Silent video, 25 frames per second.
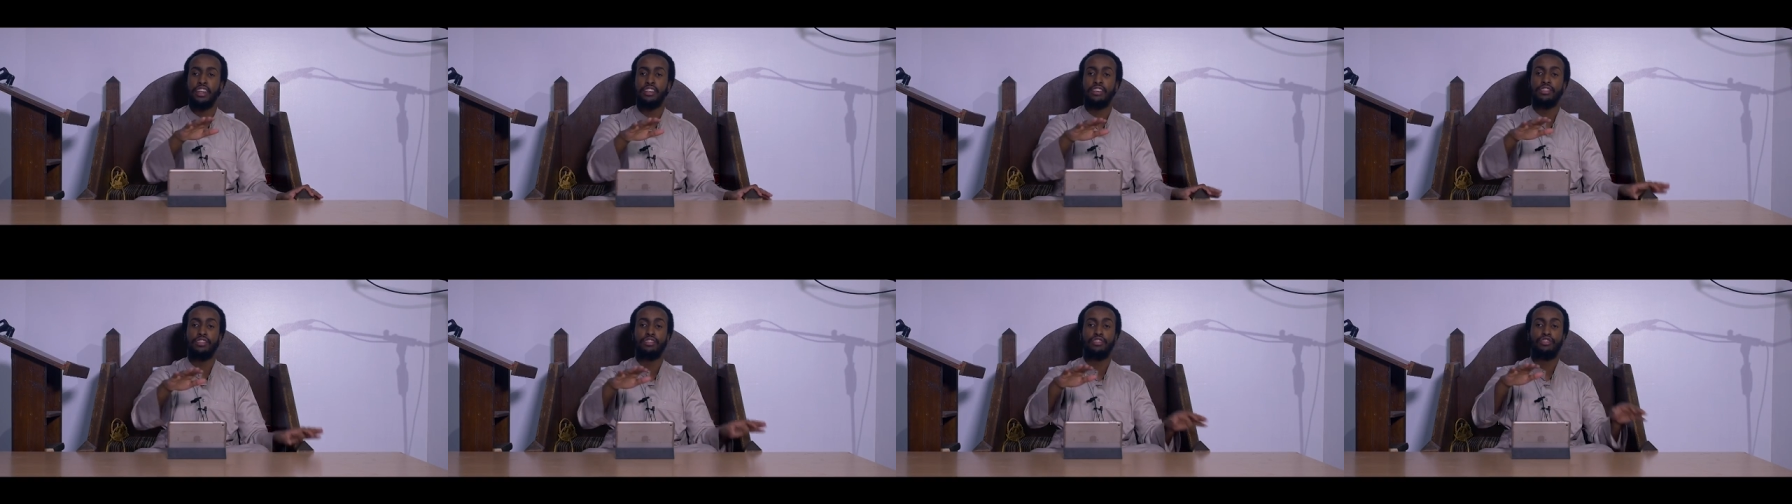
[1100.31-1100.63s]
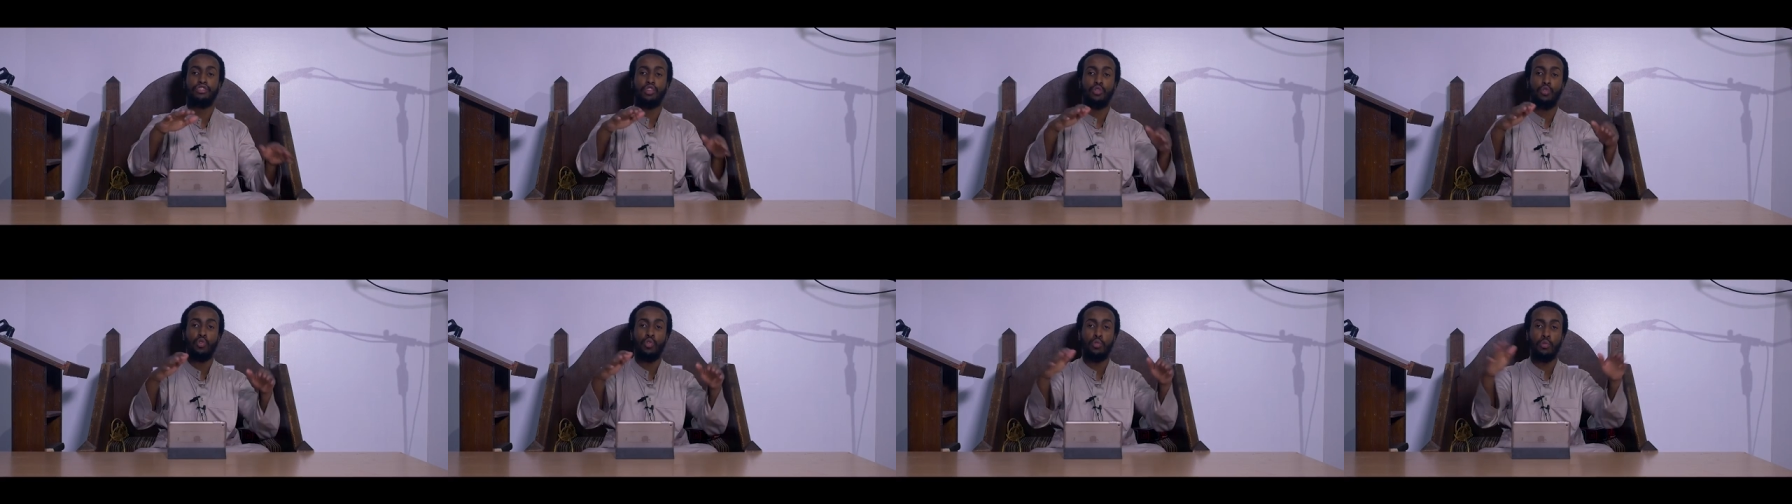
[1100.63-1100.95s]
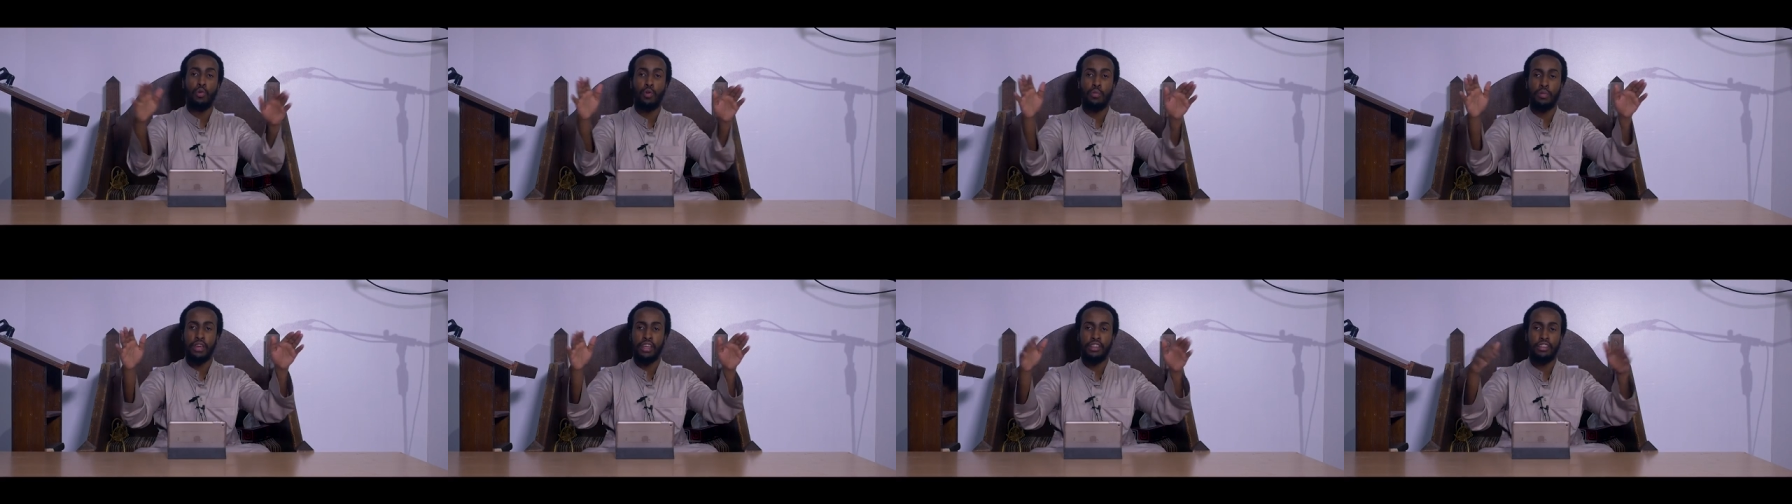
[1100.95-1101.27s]
It doesn't show
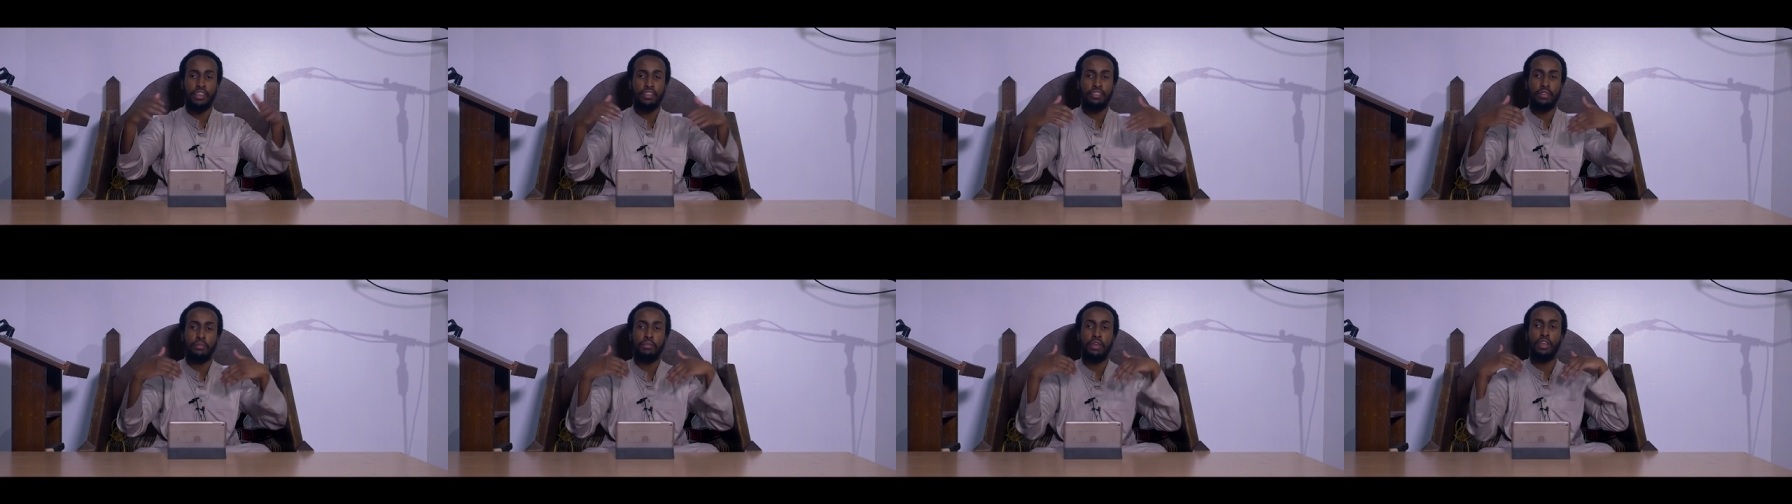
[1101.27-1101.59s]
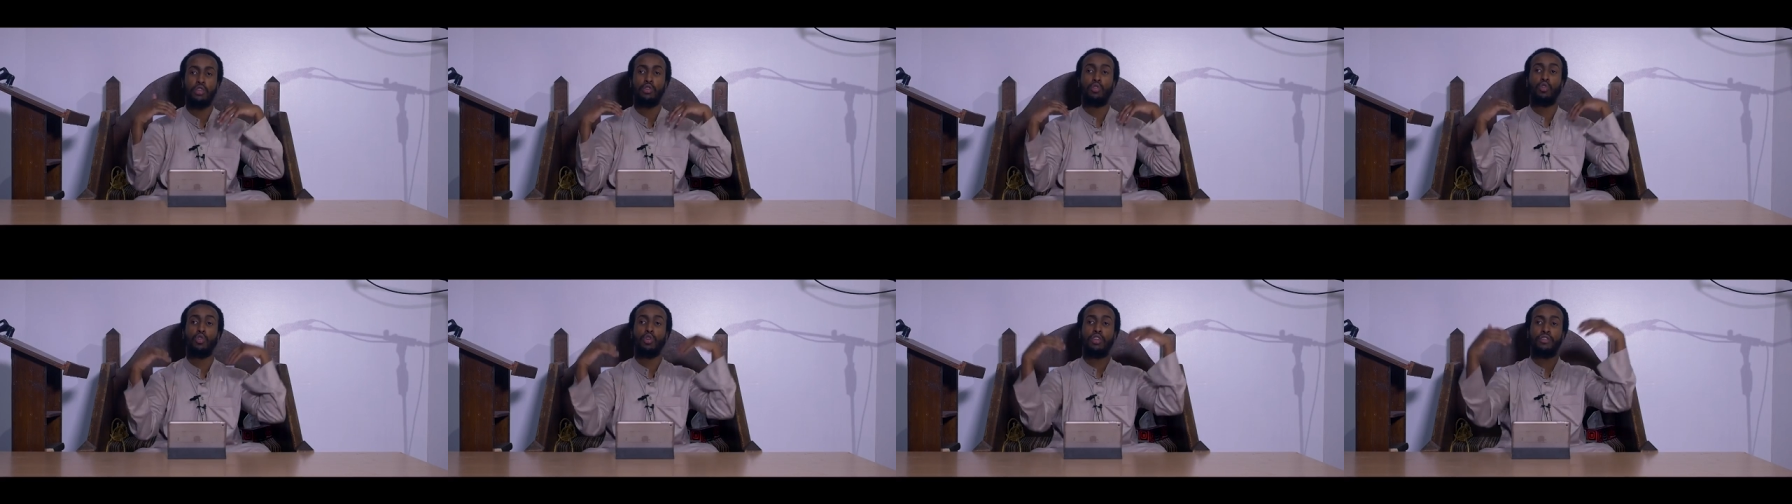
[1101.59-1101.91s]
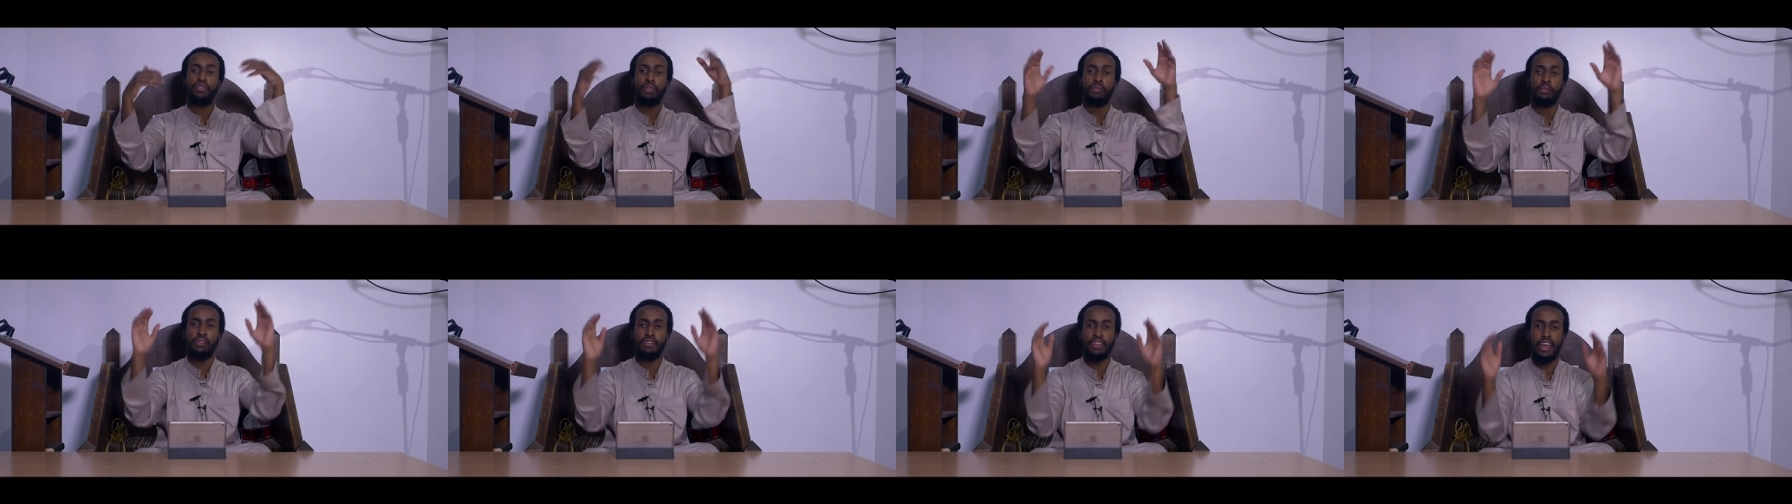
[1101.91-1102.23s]
umum. It doesn't mean all
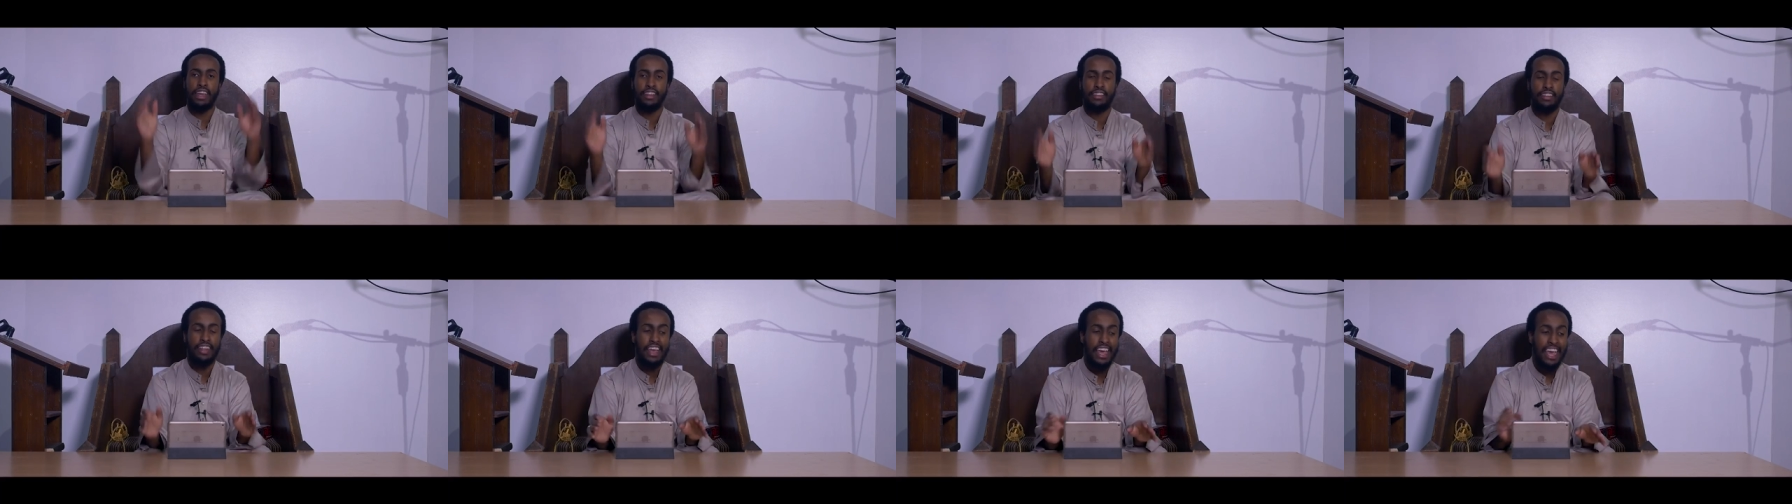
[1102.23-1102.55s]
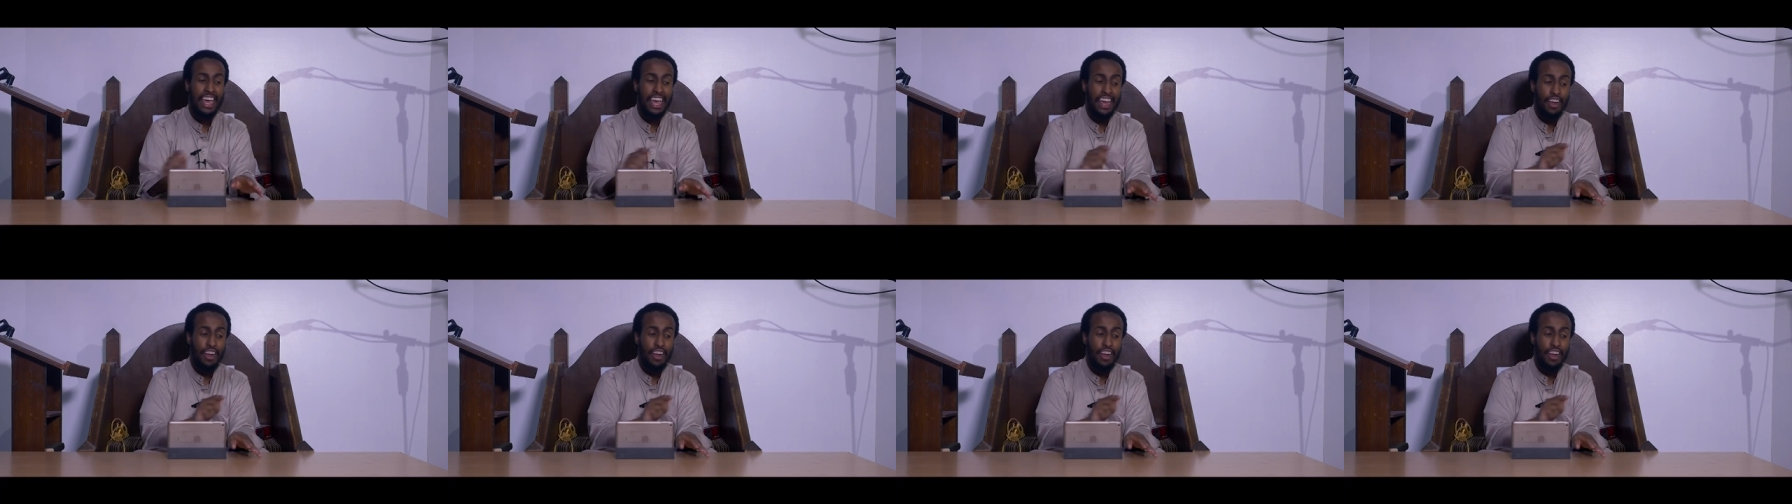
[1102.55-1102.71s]
of the masajid.